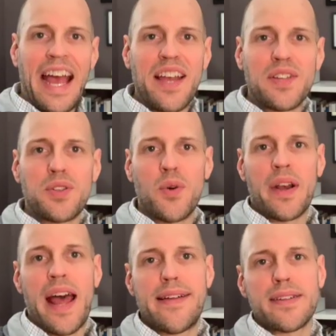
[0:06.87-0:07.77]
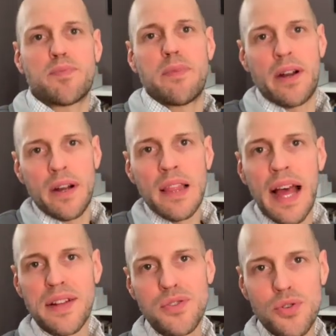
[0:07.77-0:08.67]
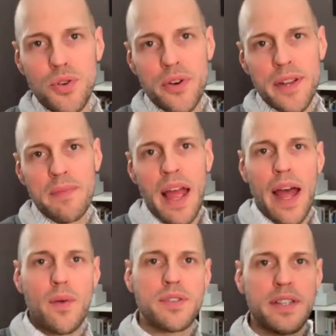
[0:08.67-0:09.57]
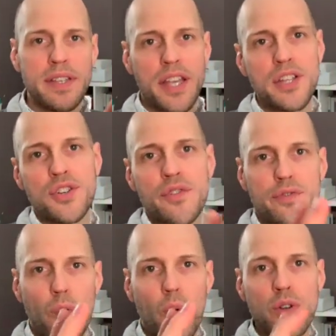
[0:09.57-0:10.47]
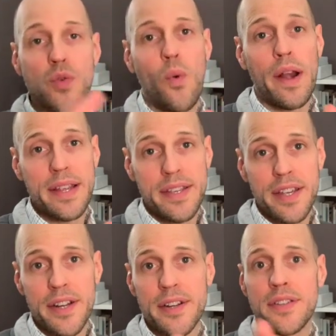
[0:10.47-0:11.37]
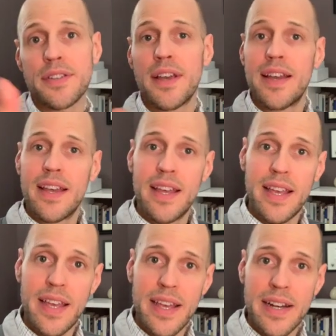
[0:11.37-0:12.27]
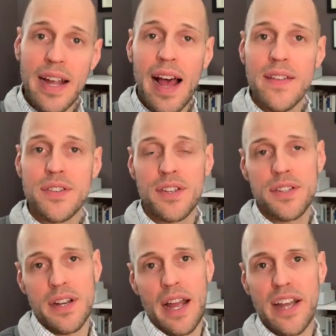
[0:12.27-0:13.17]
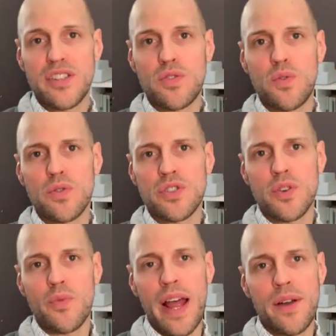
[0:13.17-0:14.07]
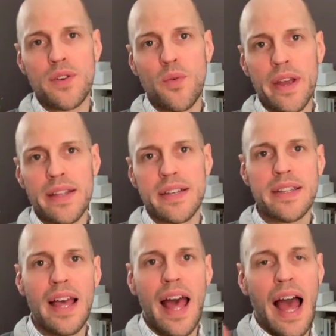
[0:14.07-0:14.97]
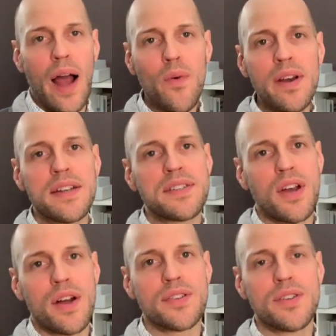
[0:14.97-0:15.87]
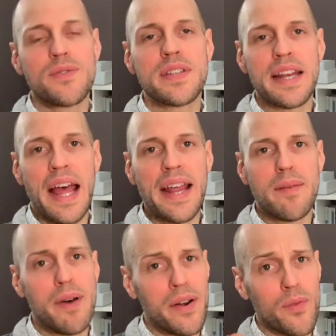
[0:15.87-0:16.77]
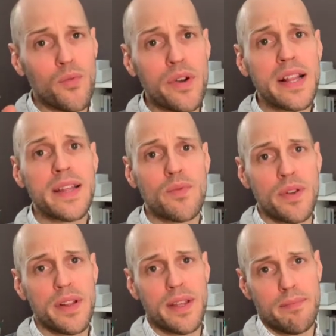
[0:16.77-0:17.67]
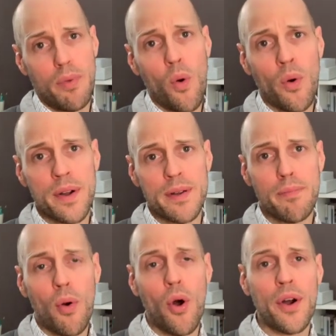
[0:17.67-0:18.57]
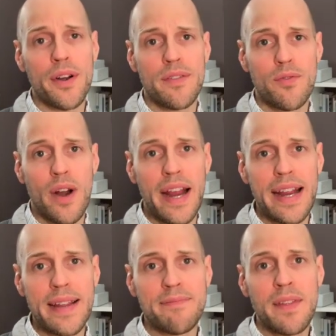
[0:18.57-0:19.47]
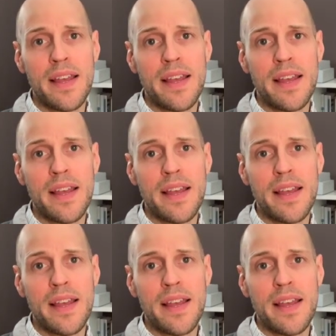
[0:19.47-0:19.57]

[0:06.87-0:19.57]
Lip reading: you doing? Alex Merrill, Alliance Tutoring. I was a teacher for 20 years in colleges and high schools around New England. I wanted to talk to you tonight about a really important part of writing.